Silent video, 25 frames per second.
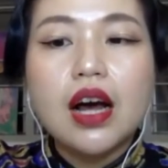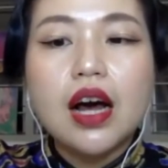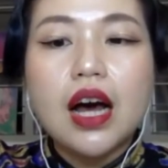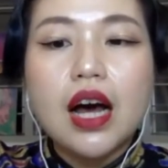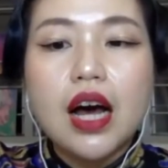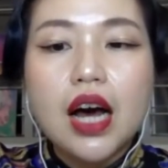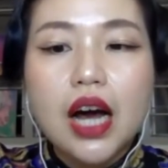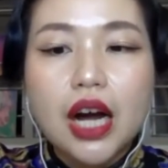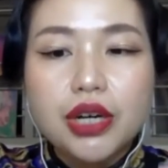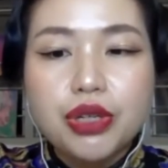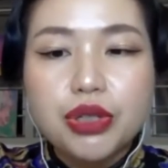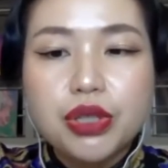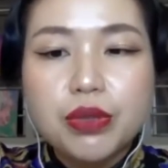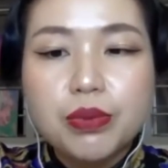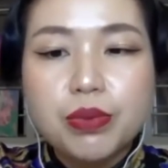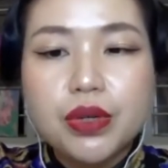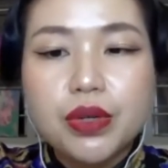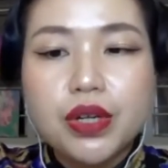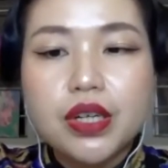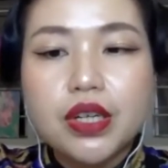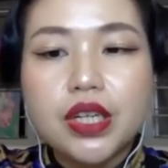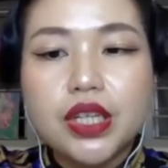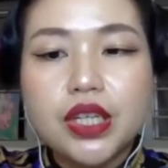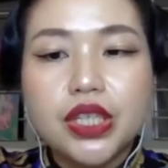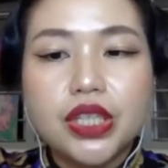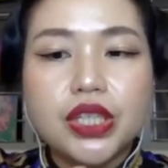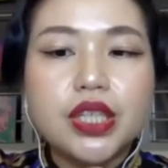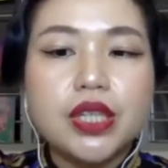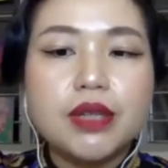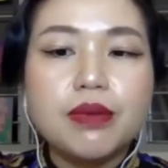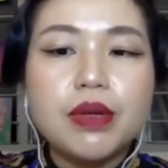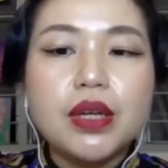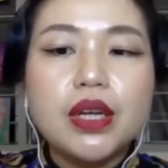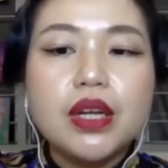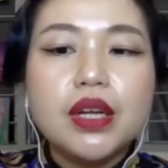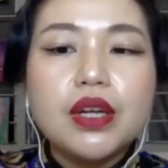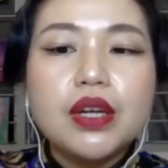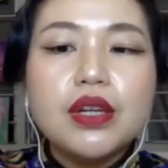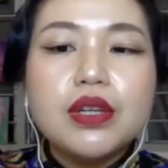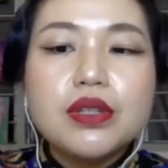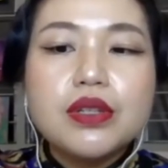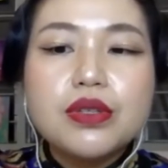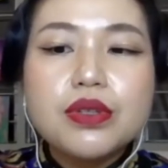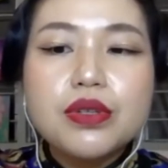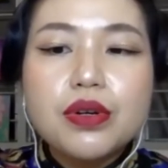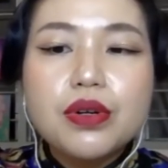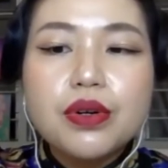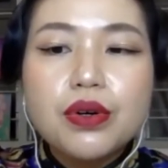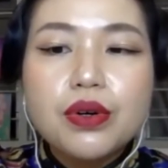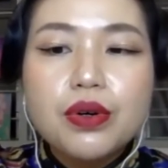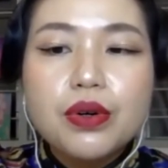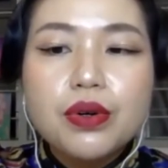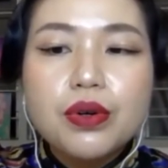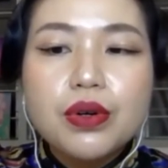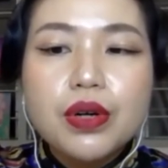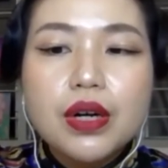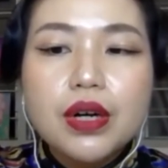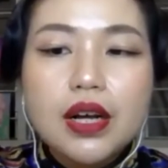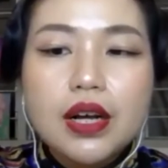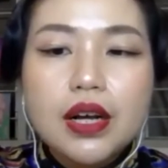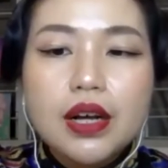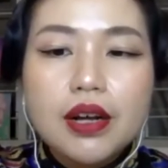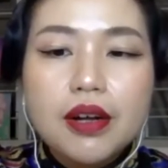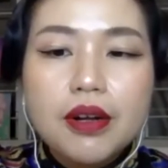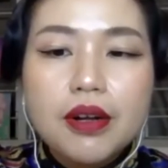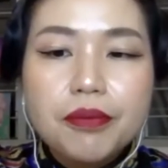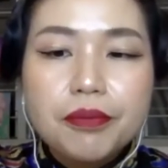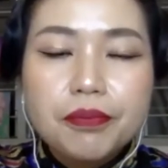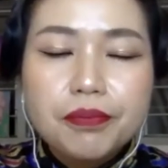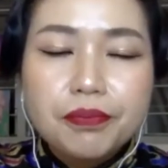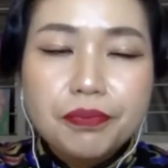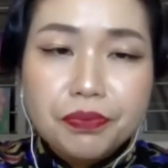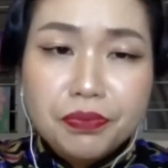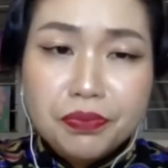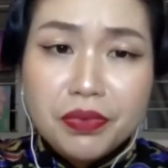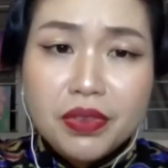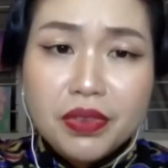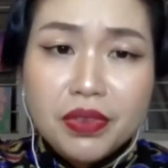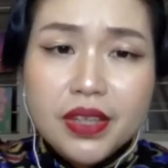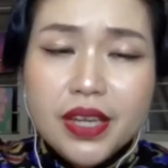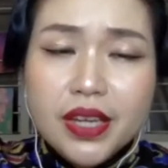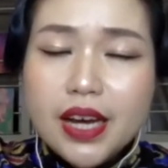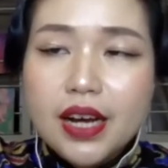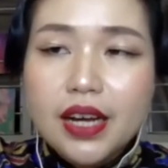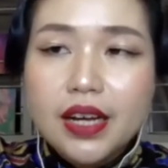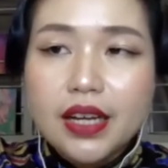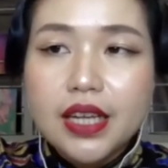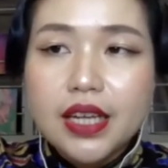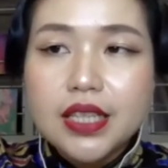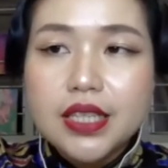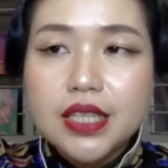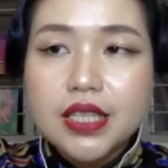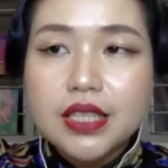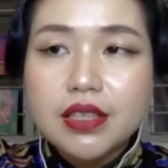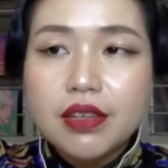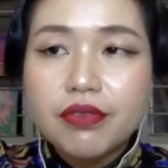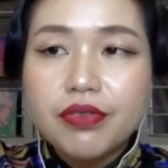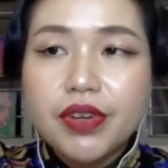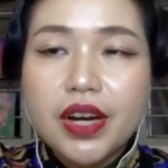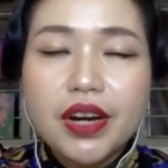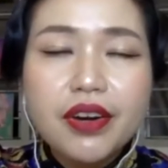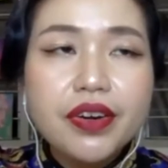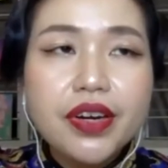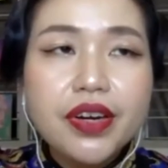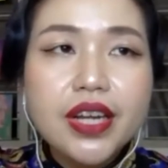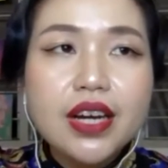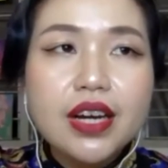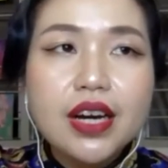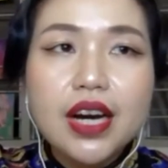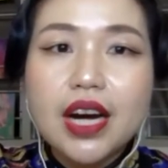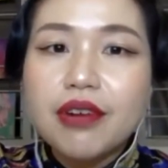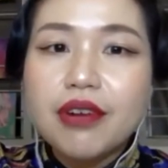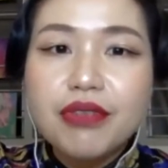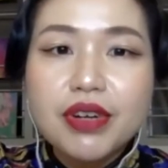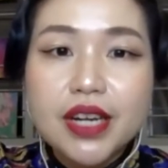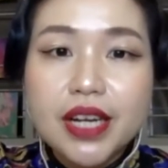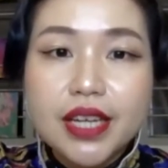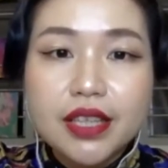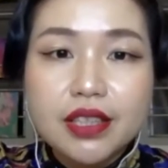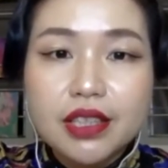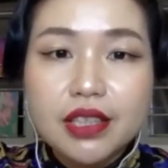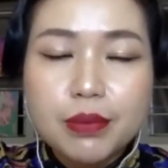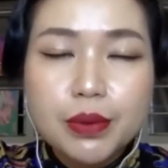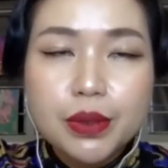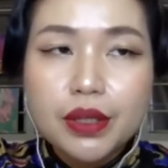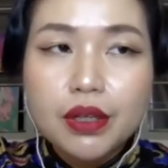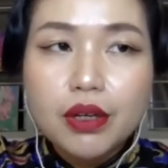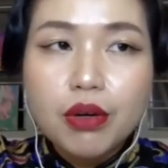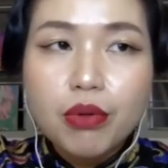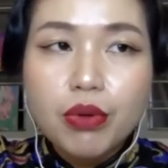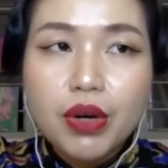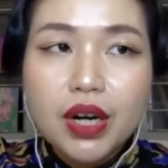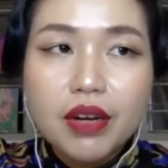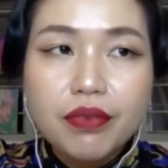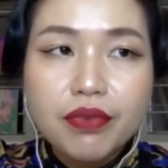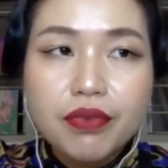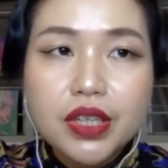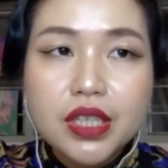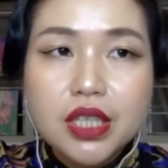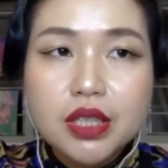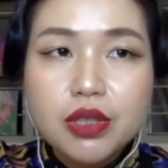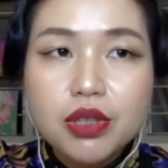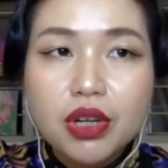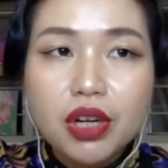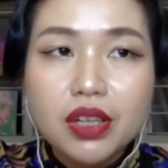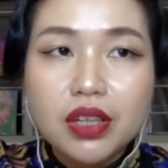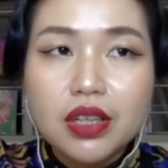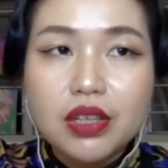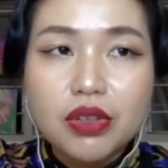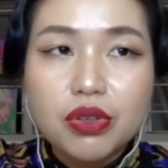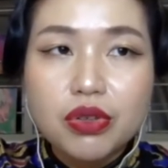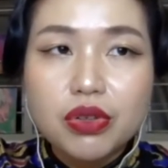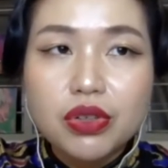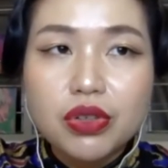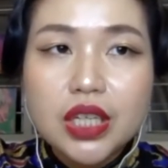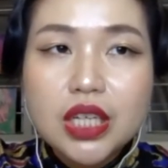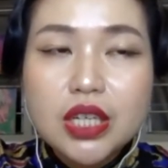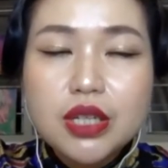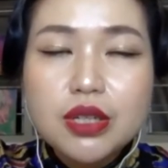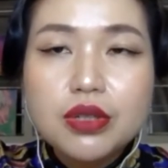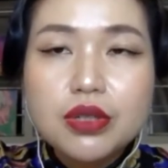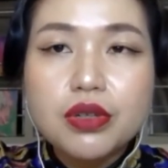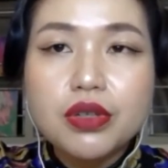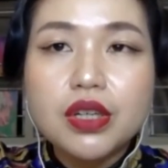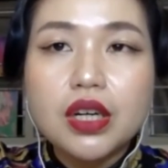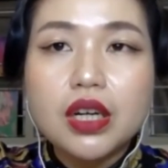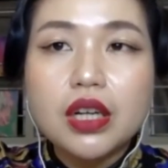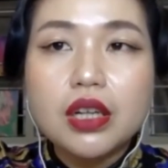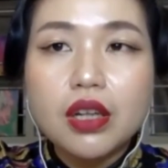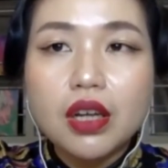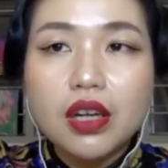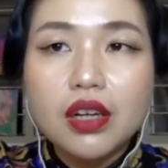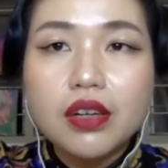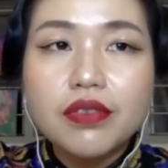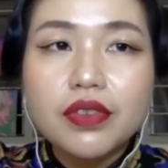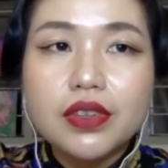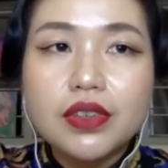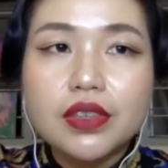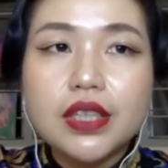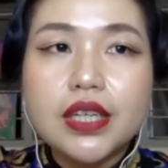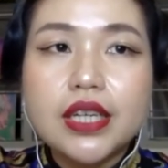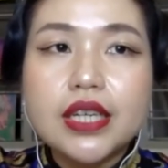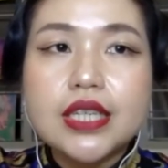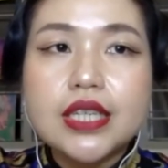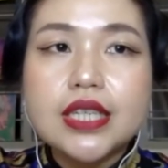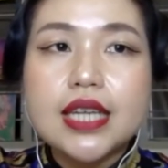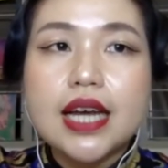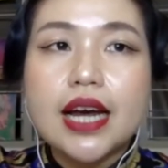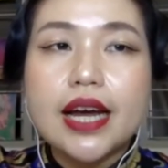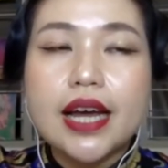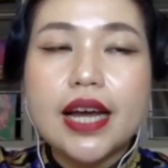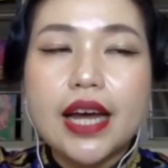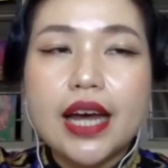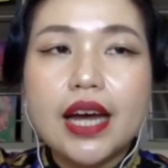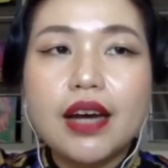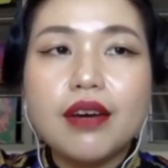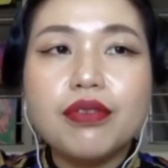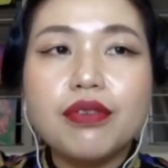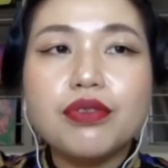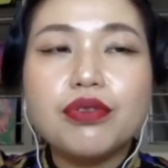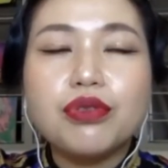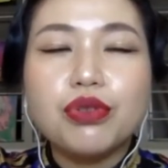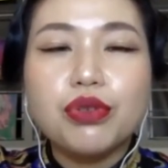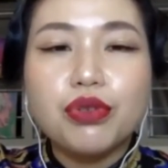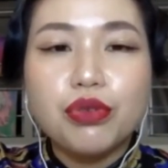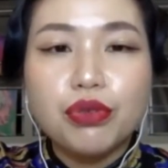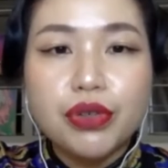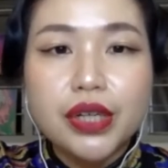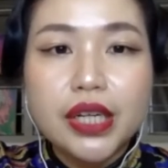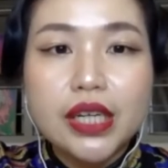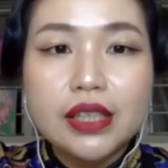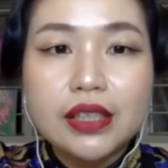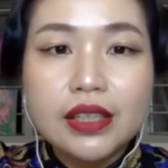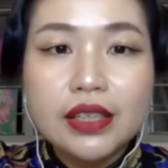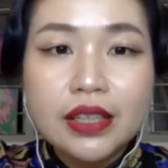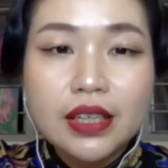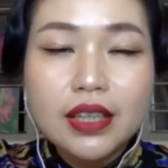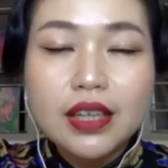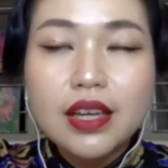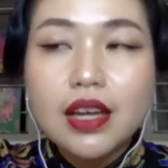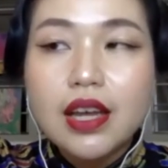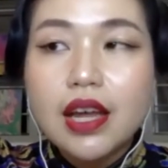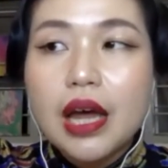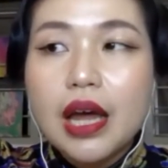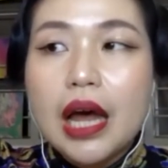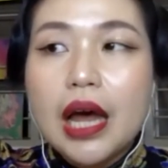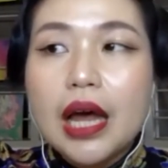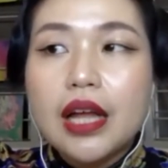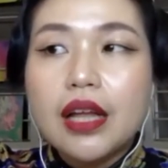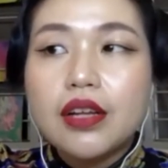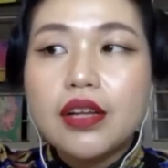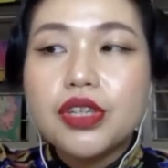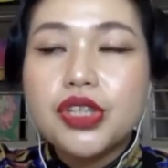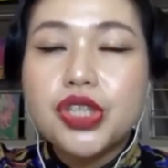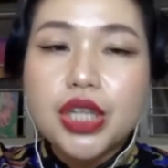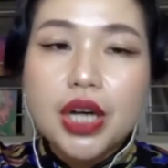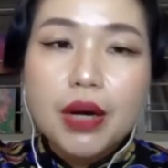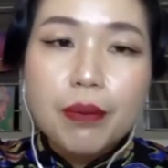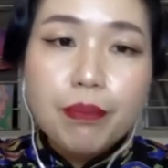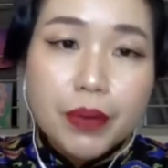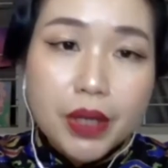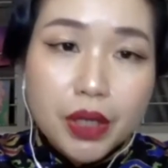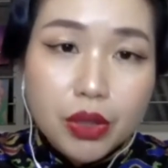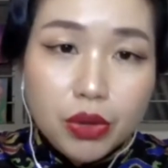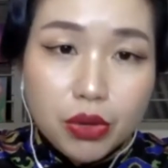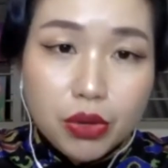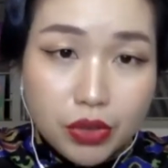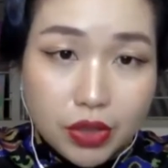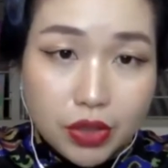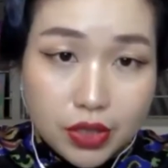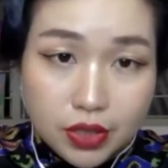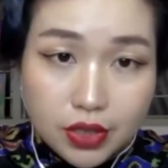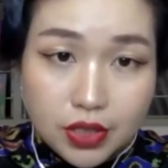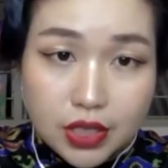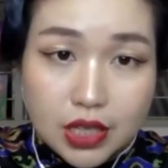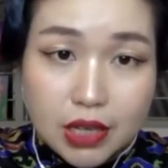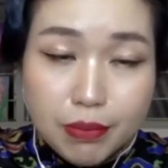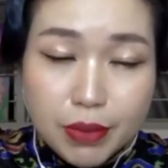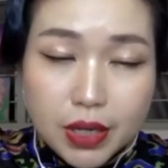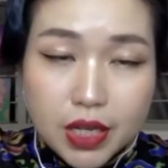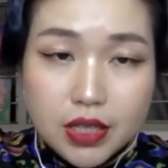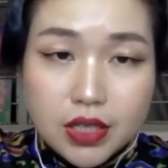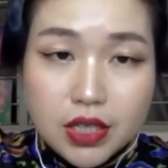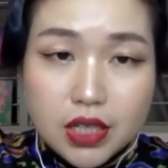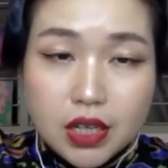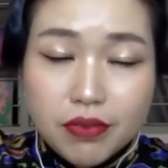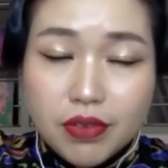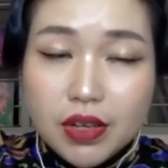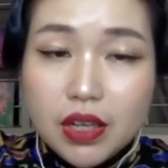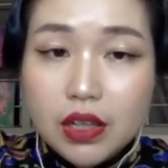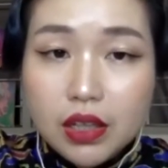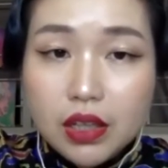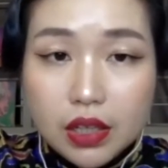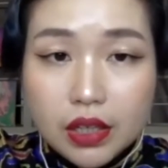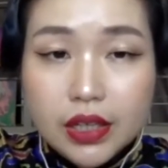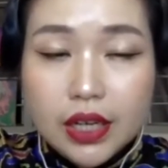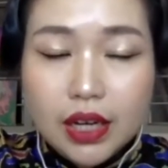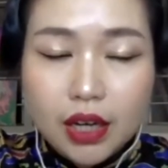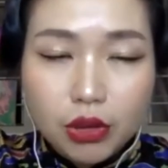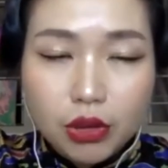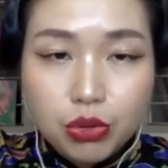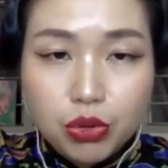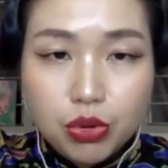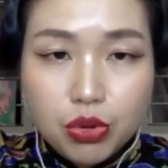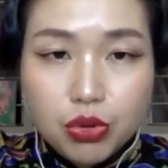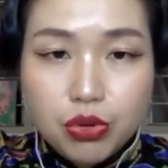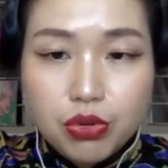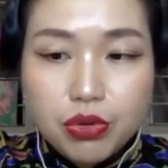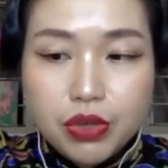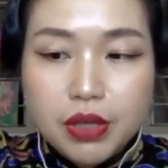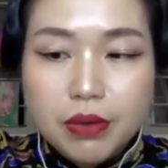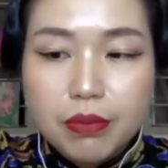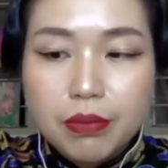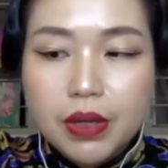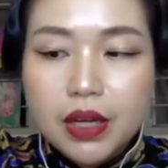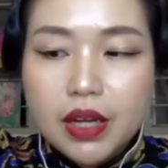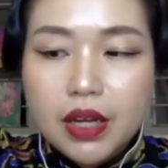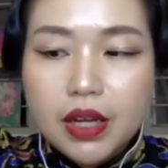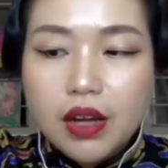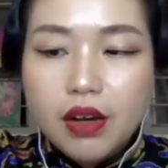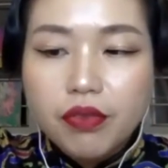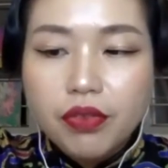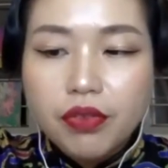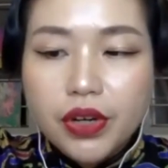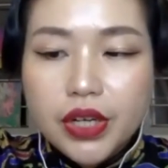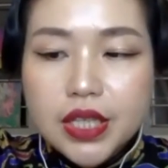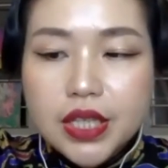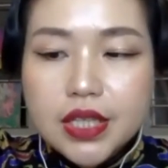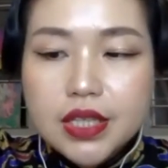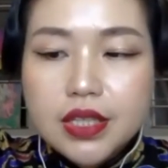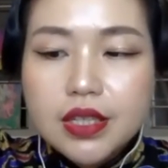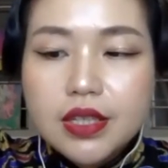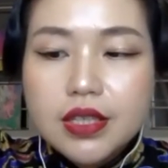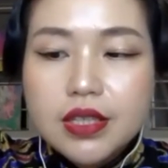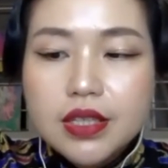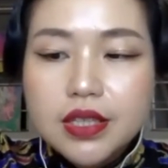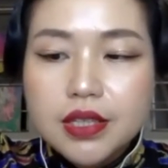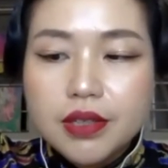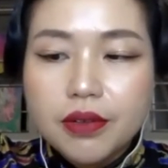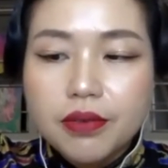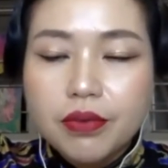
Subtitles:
entrepreneurship. So it's very unrelatable whatever it's taught in uni, so a lot of things I have to really jump into the sea myself and learn how to swim. For instance,